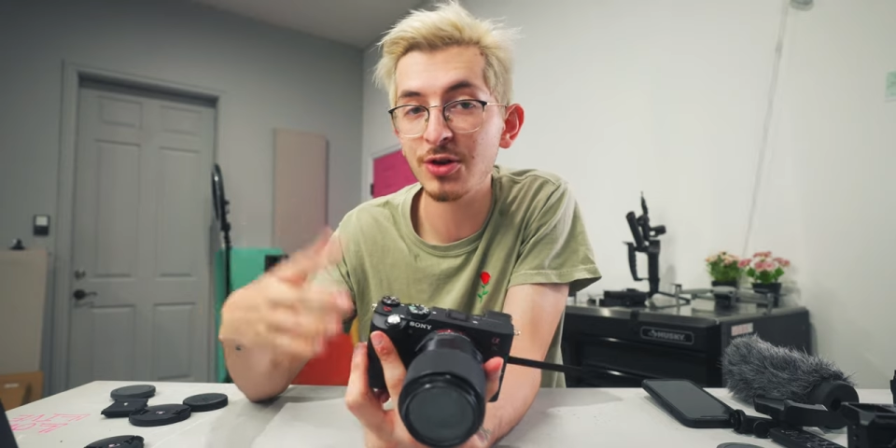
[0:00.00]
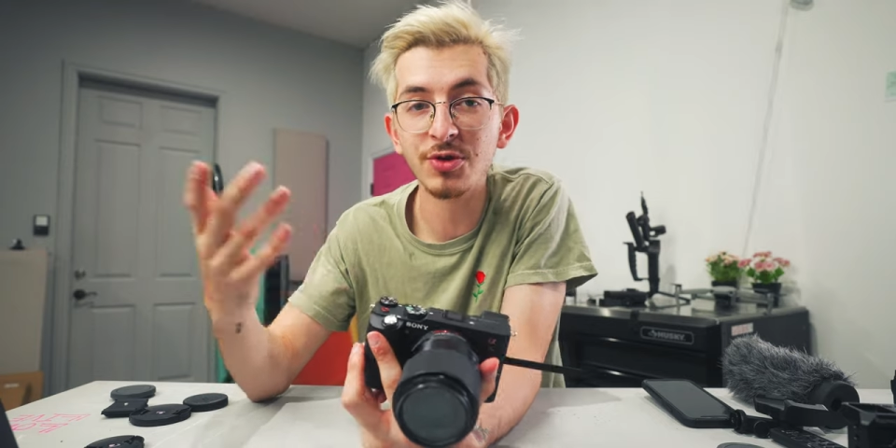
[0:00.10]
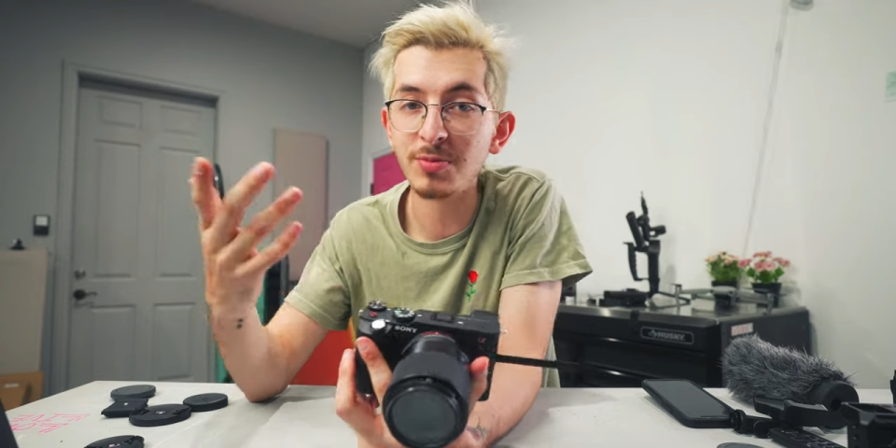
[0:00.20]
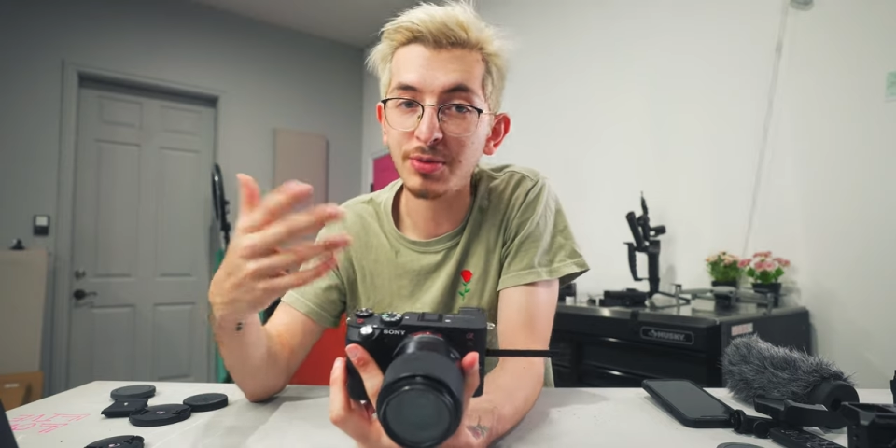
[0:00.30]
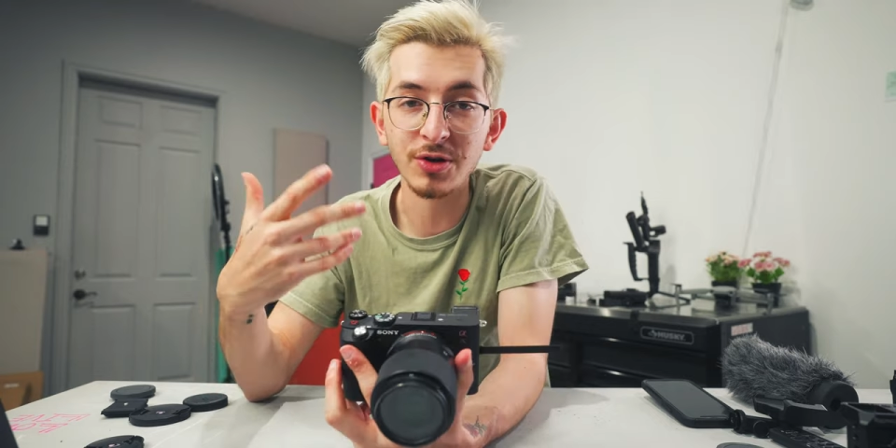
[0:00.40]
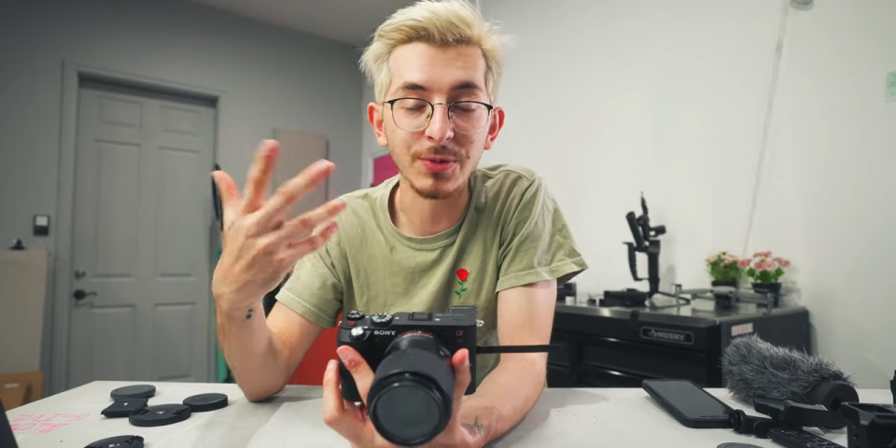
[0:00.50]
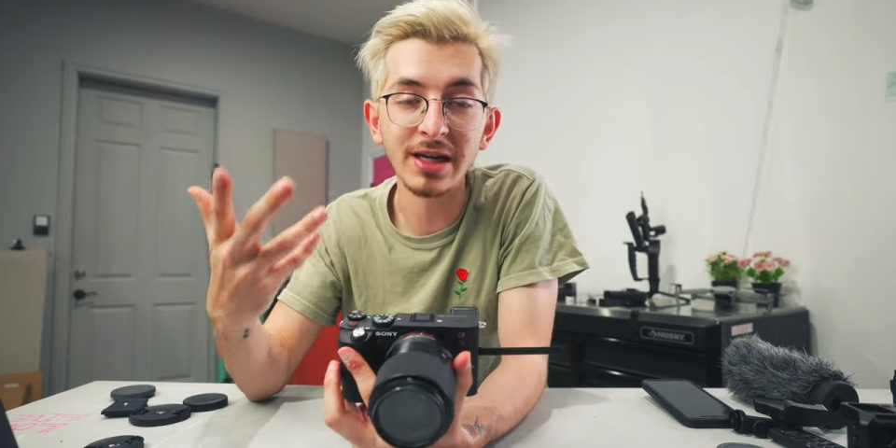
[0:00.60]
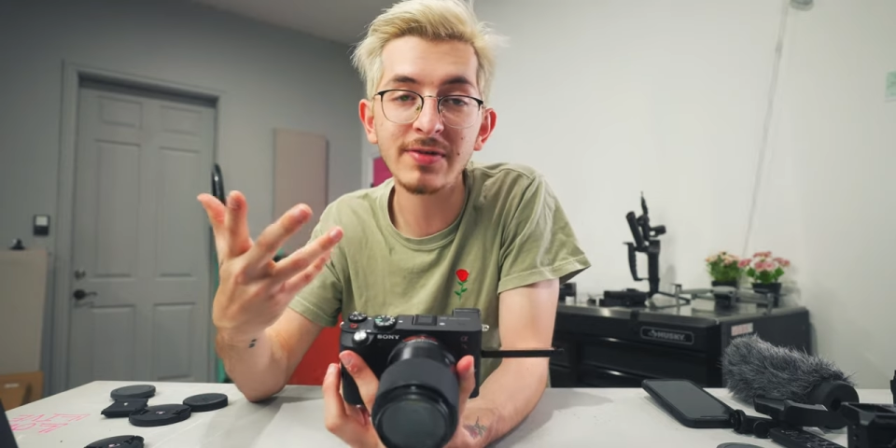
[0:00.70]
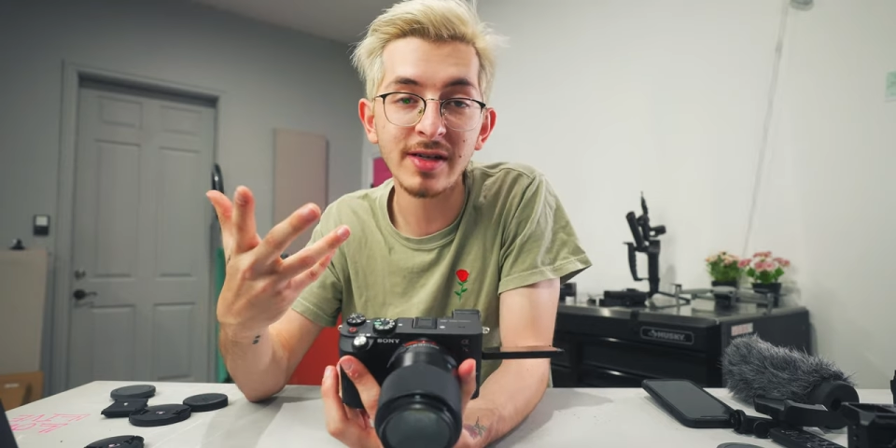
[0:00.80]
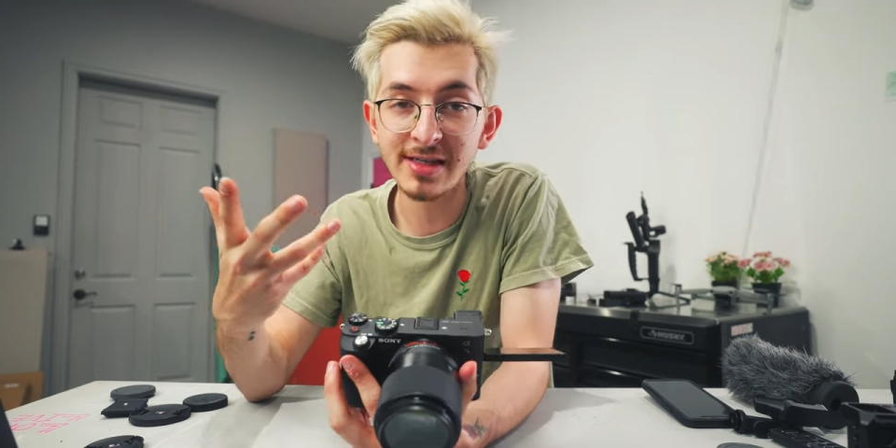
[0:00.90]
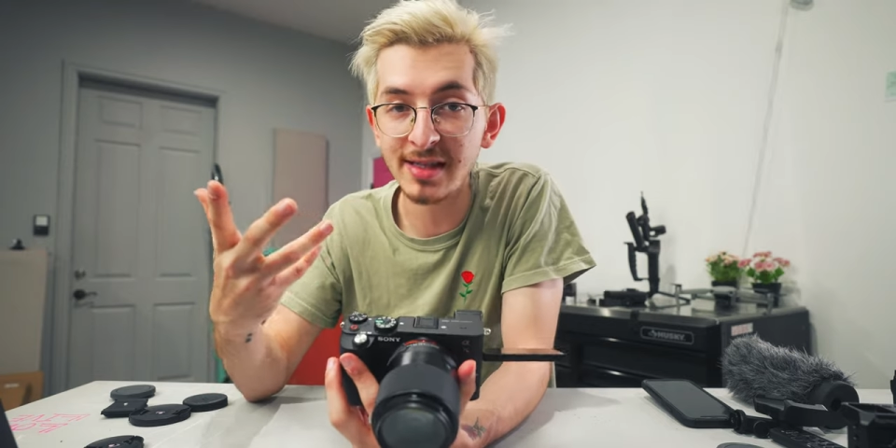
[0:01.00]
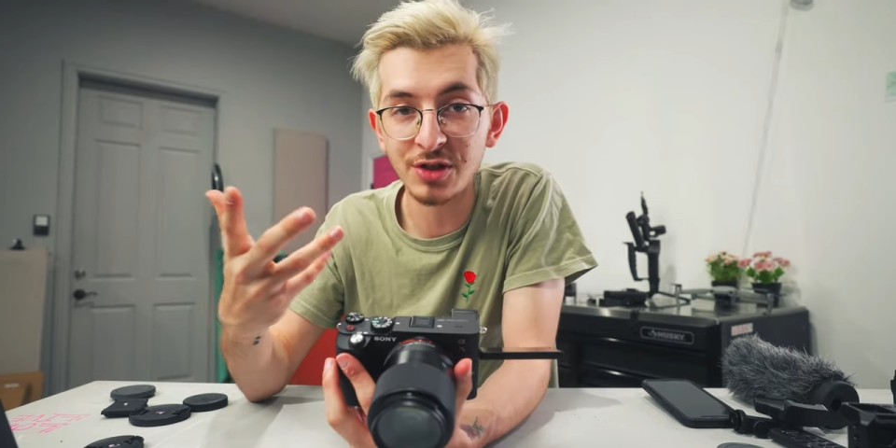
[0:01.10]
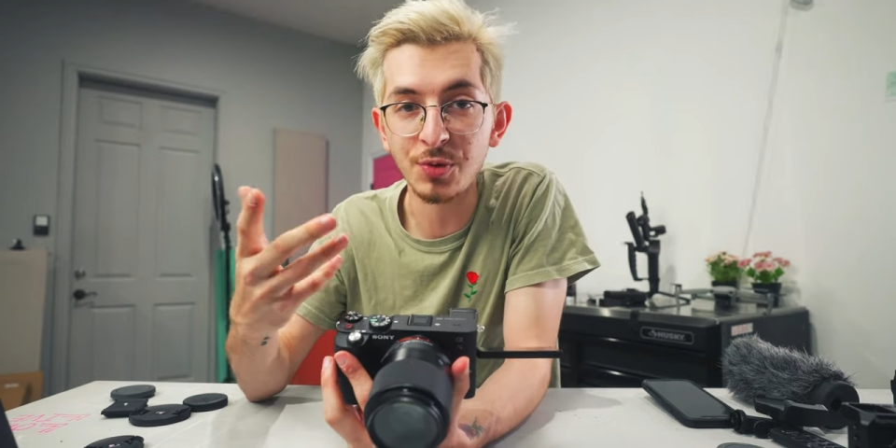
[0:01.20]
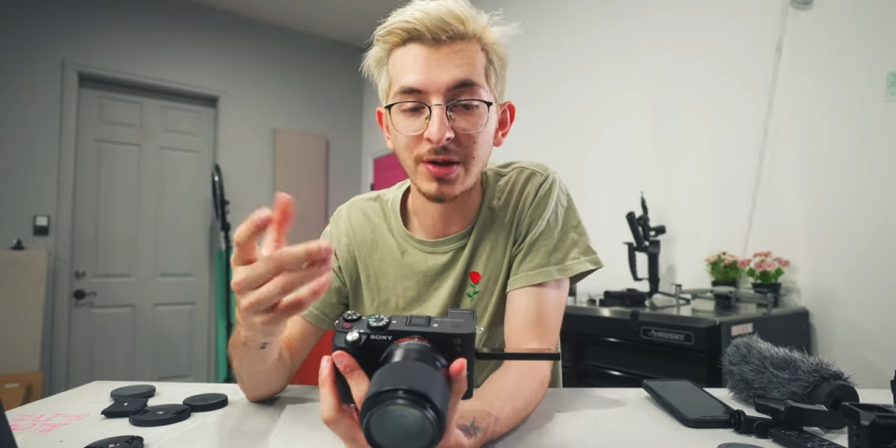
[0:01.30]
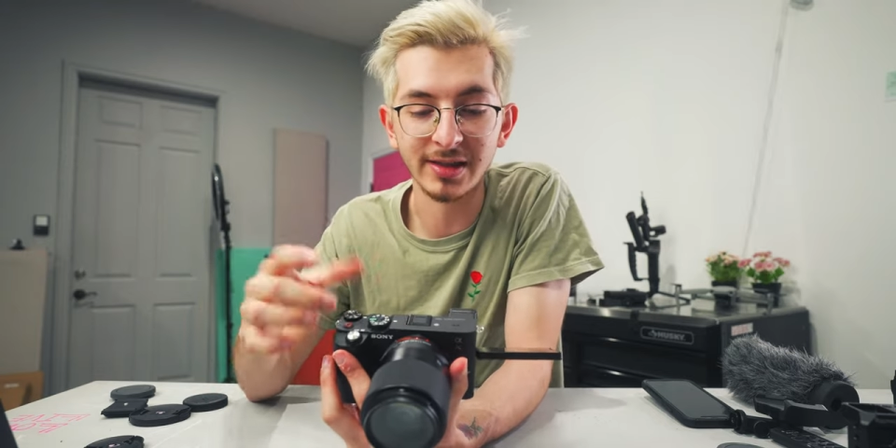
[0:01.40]
You can put whatever it is
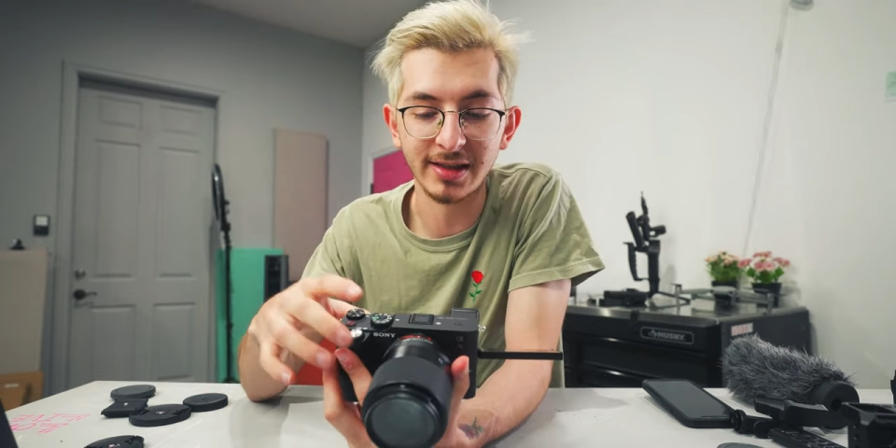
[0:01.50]
that you want